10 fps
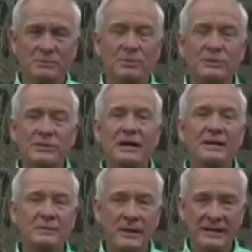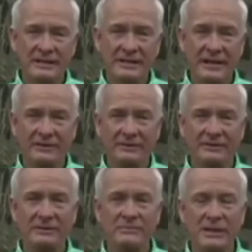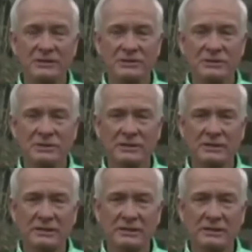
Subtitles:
But we're talking about it now to make sure